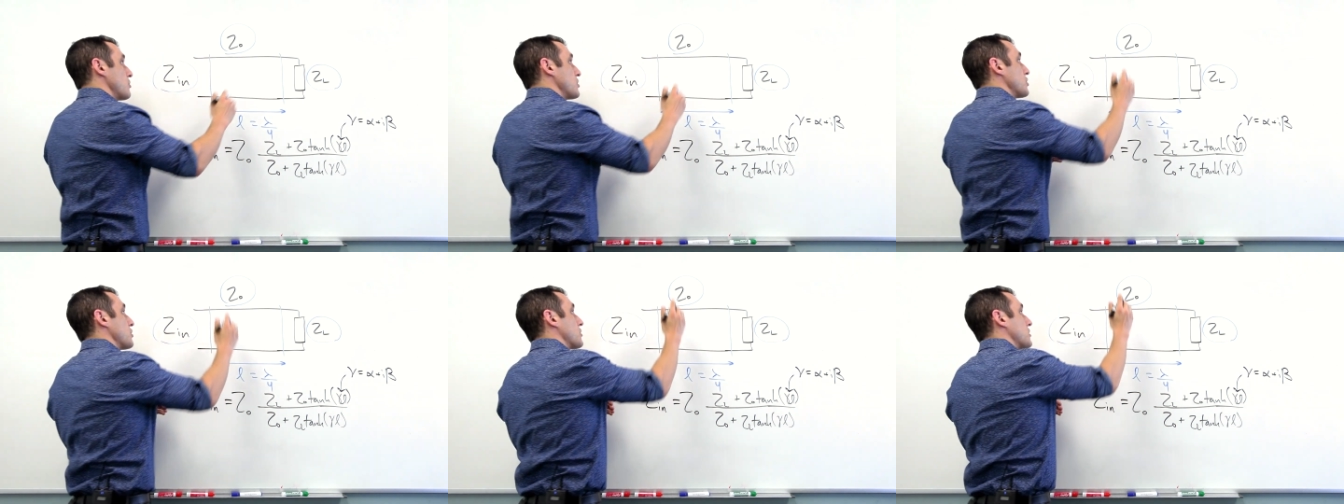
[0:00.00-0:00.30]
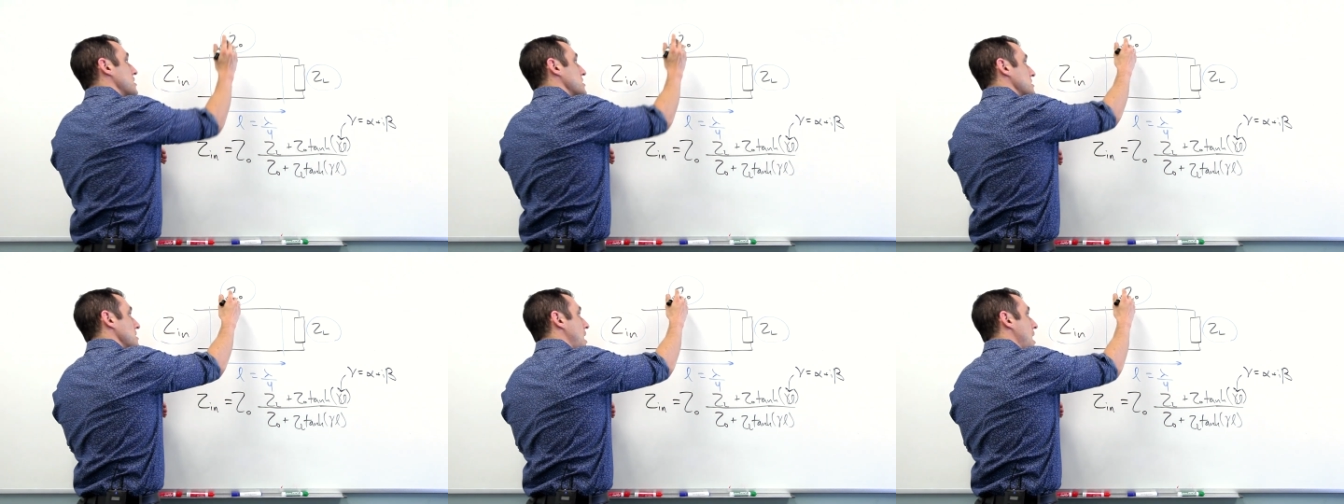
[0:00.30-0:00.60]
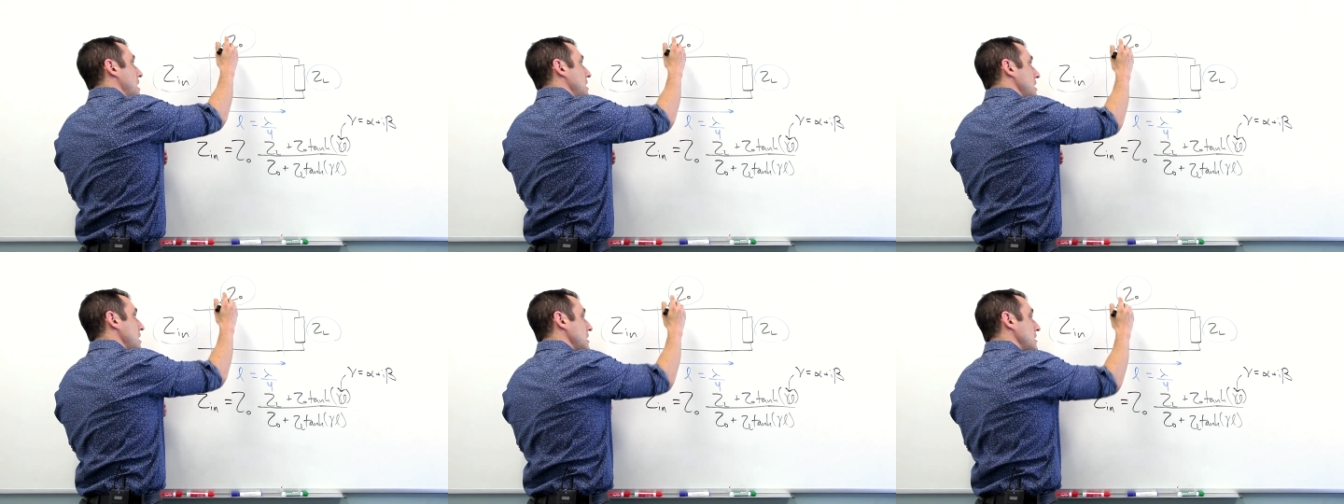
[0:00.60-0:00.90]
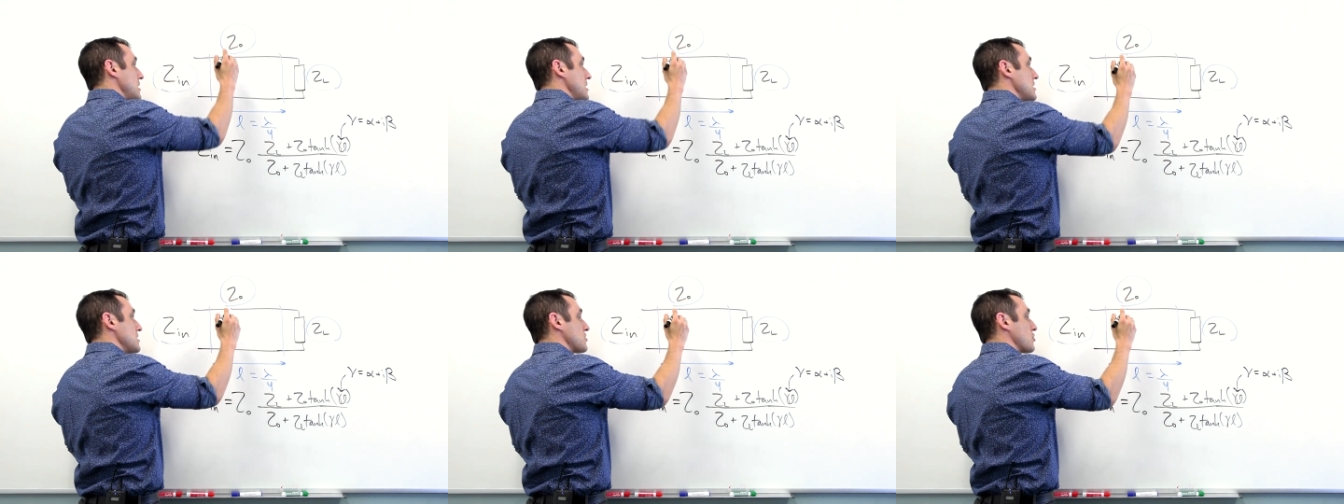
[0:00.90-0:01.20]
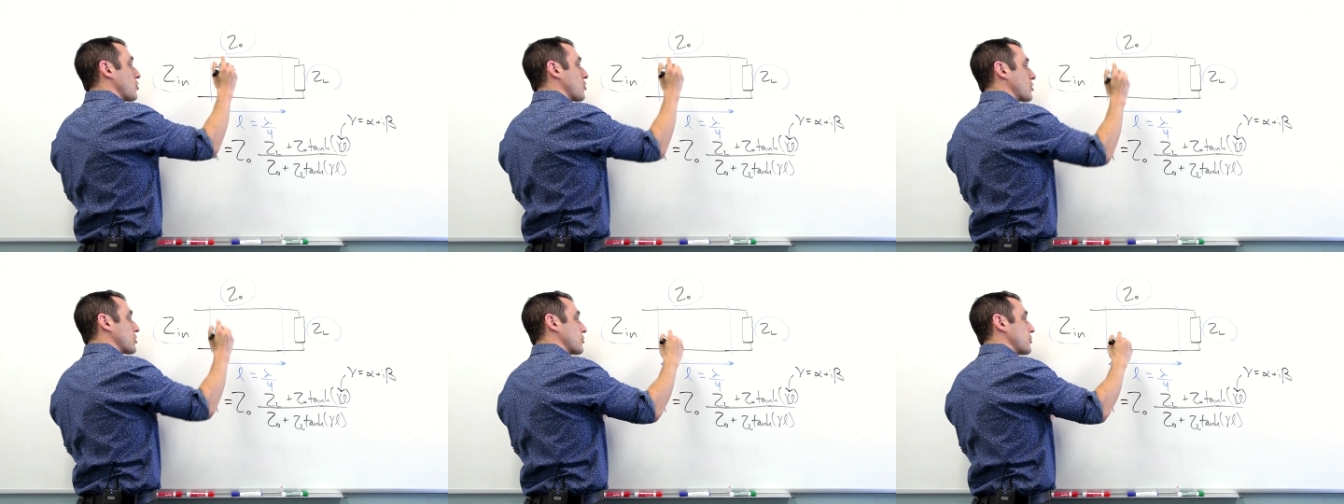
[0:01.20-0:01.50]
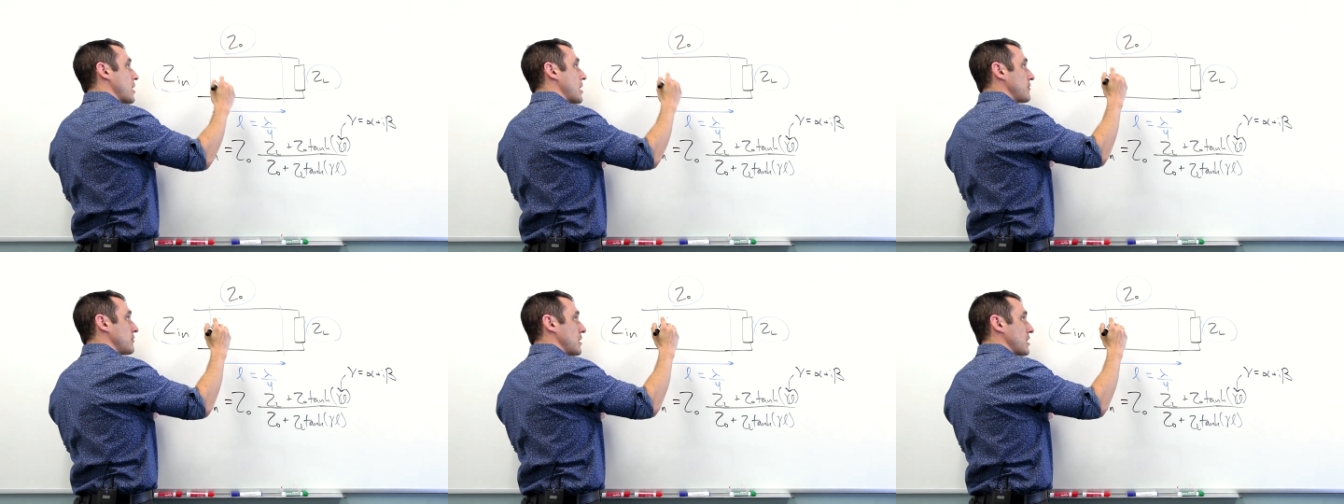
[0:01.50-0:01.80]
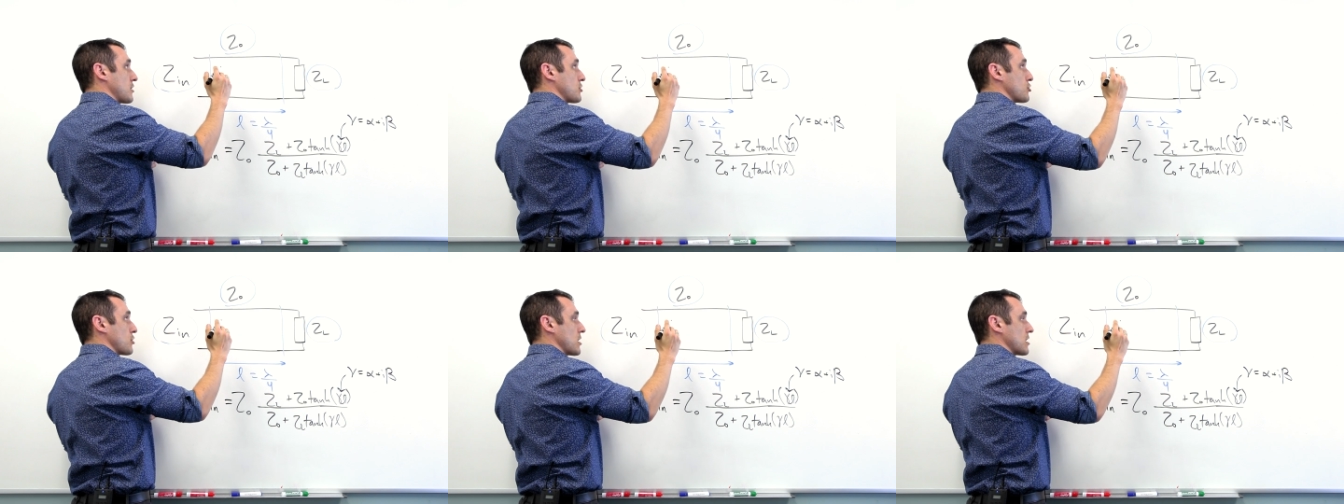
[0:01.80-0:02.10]
when you're designing these quarter
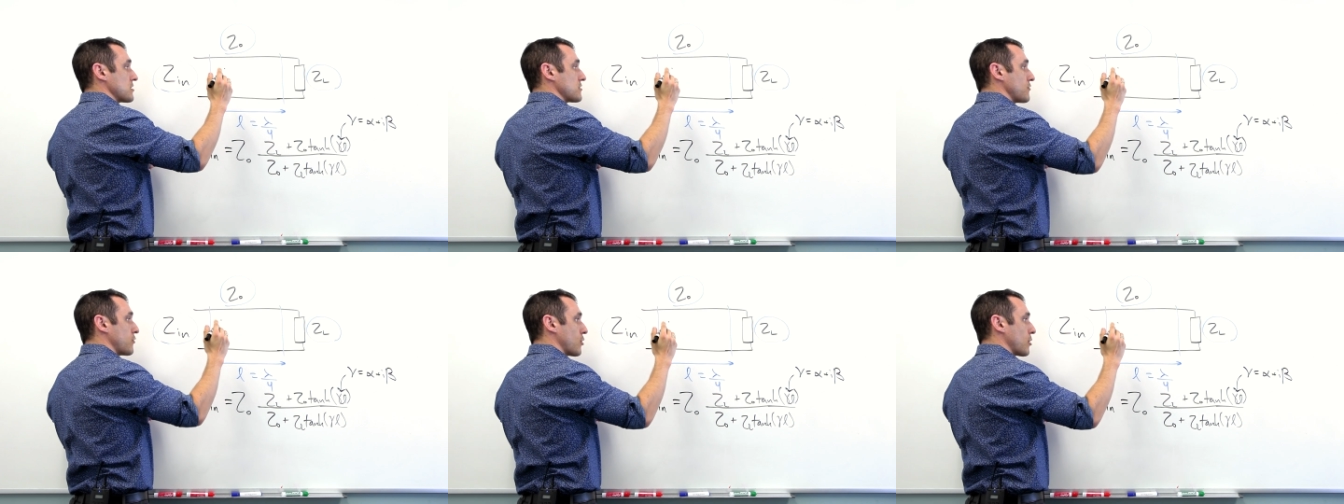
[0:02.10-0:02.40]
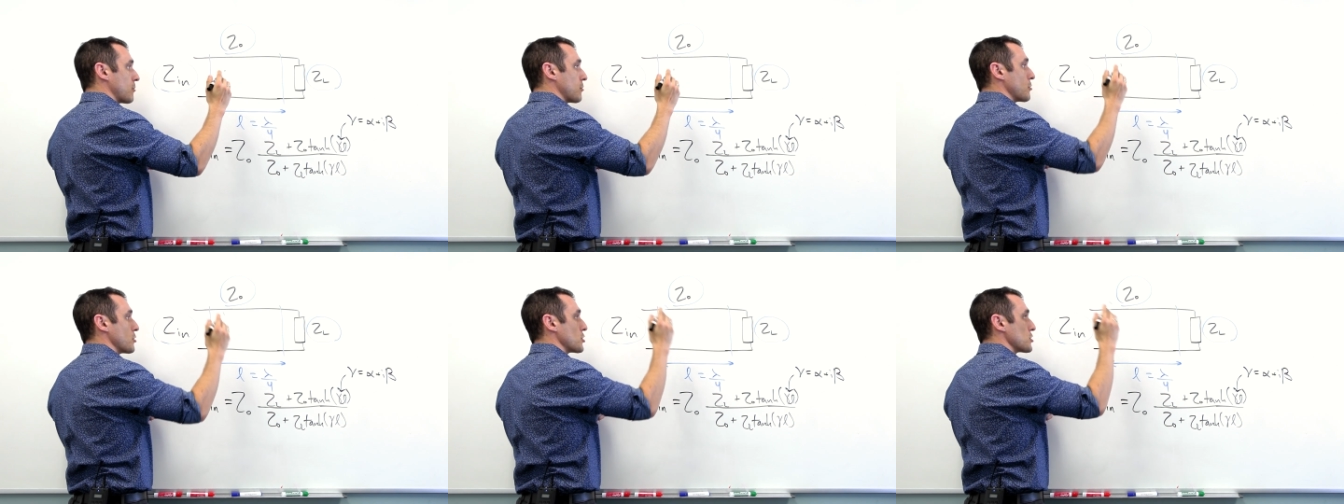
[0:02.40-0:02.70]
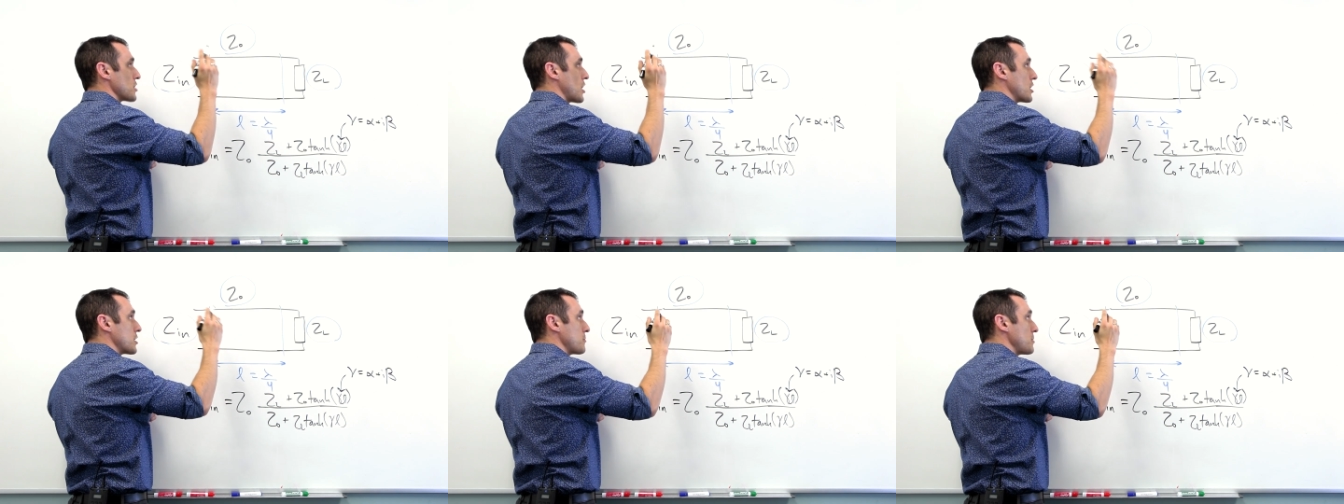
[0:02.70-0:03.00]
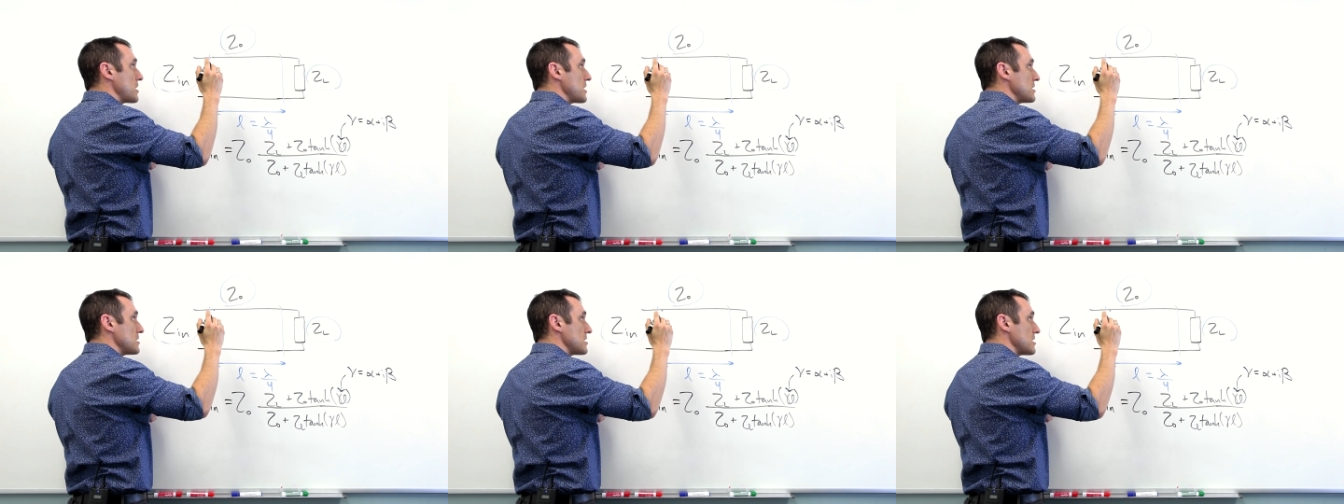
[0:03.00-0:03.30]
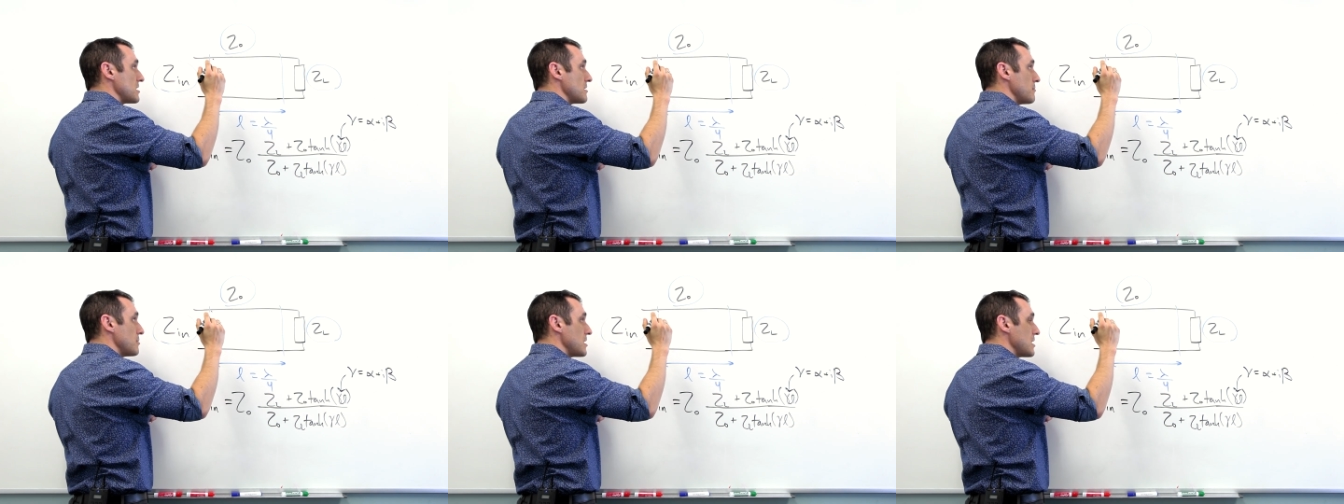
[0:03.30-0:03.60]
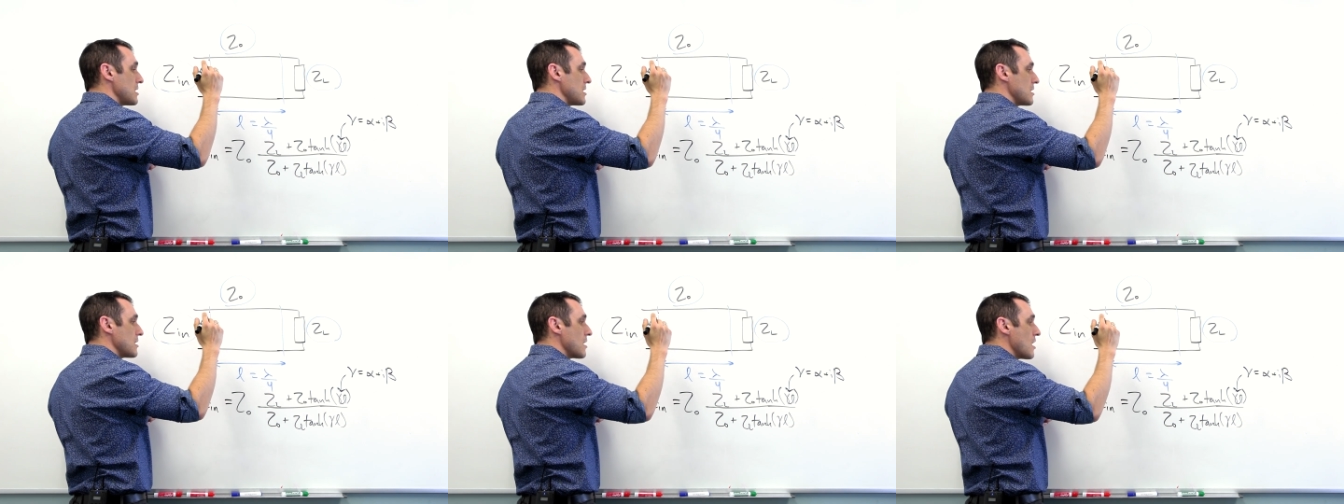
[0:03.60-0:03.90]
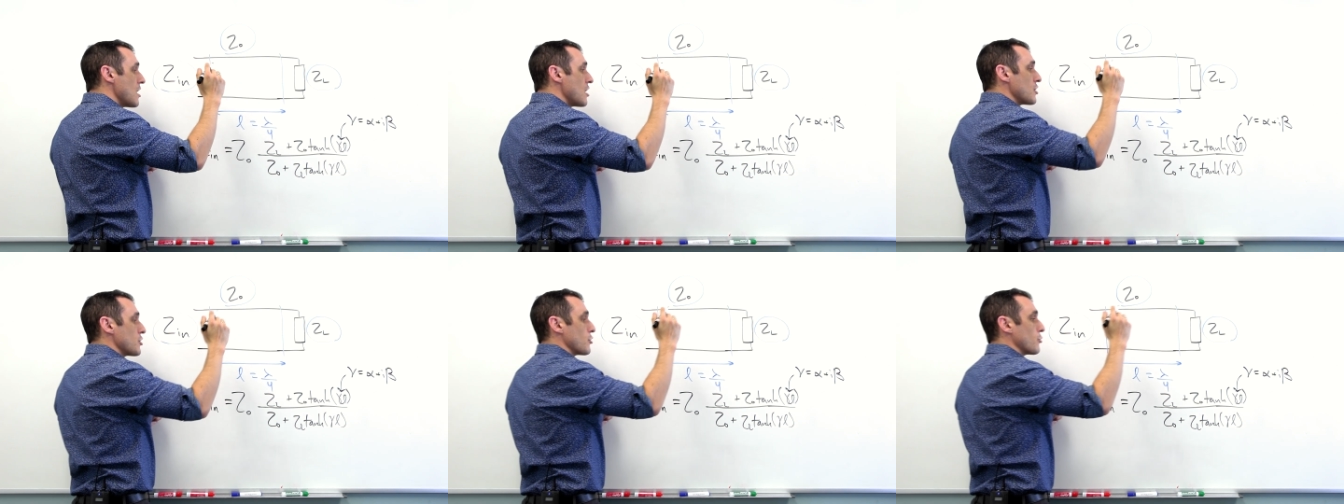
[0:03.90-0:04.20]
wavelength transformers on a
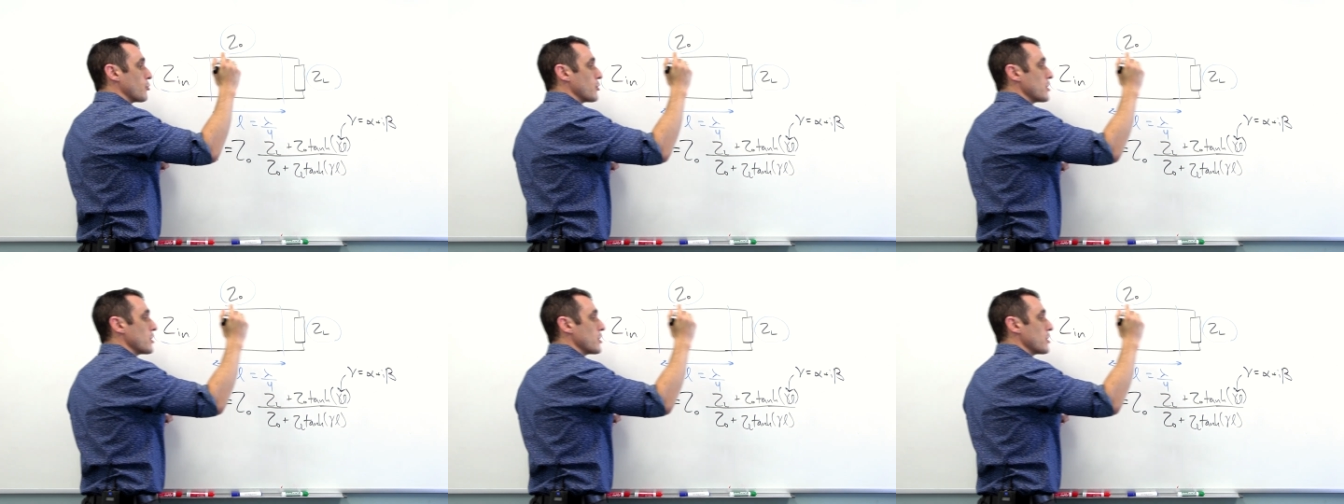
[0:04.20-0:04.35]
PCB, the